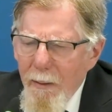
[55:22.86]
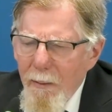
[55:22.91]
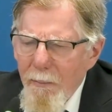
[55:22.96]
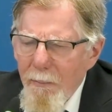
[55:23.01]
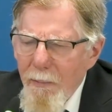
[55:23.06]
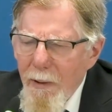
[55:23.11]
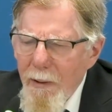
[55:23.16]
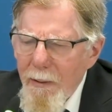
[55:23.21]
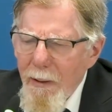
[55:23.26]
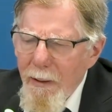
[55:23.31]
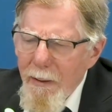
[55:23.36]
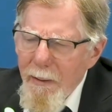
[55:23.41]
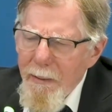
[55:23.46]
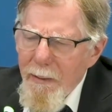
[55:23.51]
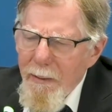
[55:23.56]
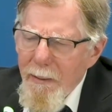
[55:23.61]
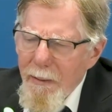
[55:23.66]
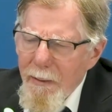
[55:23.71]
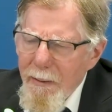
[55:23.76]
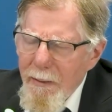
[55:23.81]
Well, I
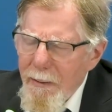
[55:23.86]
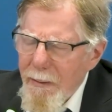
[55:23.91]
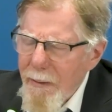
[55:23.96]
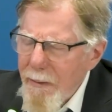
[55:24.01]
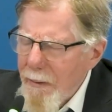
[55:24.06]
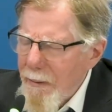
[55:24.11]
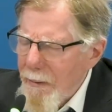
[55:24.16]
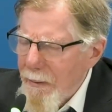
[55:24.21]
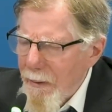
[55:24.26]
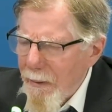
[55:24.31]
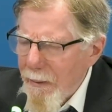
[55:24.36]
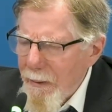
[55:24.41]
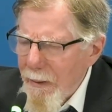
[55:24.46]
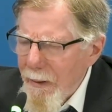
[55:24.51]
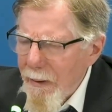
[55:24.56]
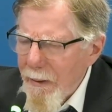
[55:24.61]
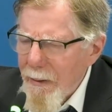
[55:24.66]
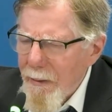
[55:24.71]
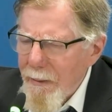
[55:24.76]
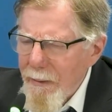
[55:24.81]

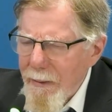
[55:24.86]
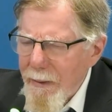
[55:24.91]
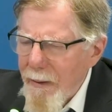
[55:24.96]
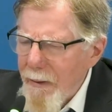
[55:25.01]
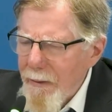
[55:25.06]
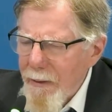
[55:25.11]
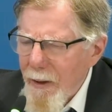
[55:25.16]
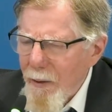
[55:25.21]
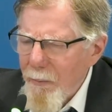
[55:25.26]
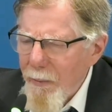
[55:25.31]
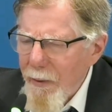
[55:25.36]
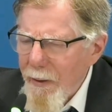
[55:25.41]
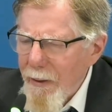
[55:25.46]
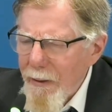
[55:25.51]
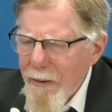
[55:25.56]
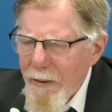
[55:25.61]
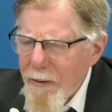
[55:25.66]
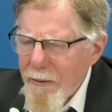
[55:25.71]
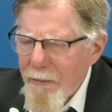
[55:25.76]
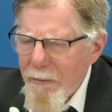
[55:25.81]
think I say somewhere that
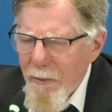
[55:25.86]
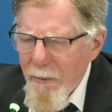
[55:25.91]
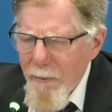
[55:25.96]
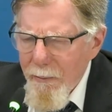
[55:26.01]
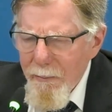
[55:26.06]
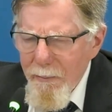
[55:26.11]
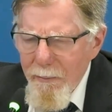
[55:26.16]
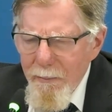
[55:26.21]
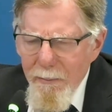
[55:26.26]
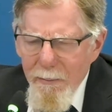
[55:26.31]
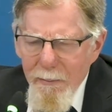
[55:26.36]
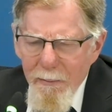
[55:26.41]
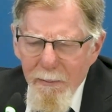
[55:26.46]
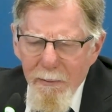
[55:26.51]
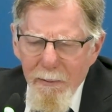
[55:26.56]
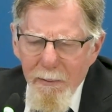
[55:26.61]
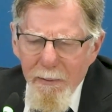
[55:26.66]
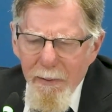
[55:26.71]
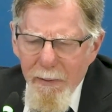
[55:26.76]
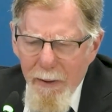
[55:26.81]
it's not.
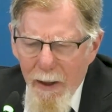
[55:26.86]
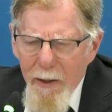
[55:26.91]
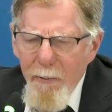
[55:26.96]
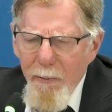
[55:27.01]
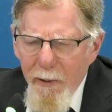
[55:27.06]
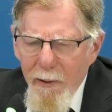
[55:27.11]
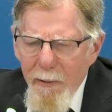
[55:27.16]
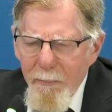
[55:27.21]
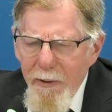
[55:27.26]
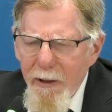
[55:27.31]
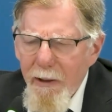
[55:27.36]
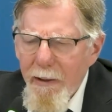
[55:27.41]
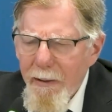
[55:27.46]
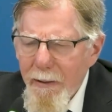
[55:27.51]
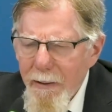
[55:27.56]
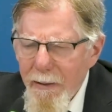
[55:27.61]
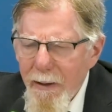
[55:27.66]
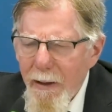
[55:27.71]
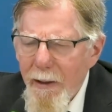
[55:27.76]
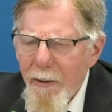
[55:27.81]
Anyway, I'm
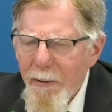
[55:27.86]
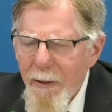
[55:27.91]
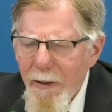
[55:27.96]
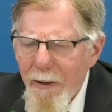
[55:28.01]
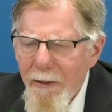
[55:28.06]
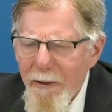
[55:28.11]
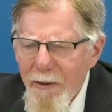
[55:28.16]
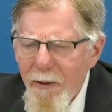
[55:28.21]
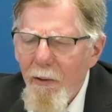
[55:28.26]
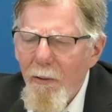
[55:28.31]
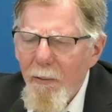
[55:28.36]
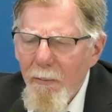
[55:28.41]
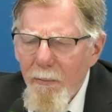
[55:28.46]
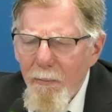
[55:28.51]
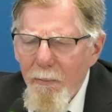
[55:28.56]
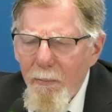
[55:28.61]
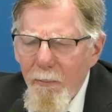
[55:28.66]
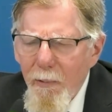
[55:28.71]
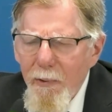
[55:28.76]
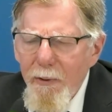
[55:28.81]
saying it now, that
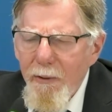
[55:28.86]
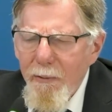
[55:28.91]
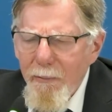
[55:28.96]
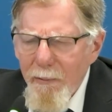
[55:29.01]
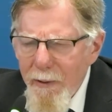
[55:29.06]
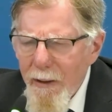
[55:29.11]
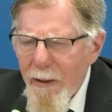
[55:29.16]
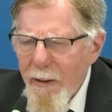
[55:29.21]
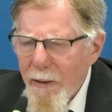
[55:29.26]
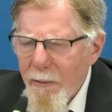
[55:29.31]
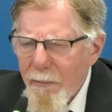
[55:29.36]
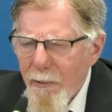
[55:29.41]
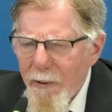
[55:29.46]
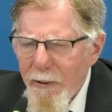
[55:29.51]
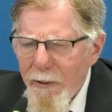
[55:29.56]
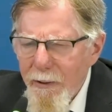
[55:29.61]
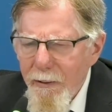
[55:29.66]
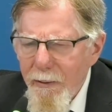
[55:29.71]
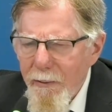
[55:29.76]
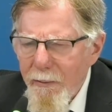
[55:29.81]
wasn't really a
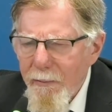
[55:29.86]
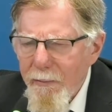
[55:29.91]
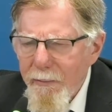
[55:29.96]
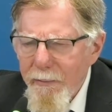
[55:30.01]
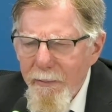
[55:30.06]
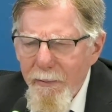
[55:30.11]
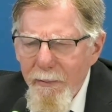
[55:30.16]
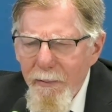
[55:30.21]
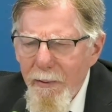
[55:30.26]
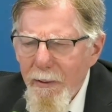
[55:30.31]
question of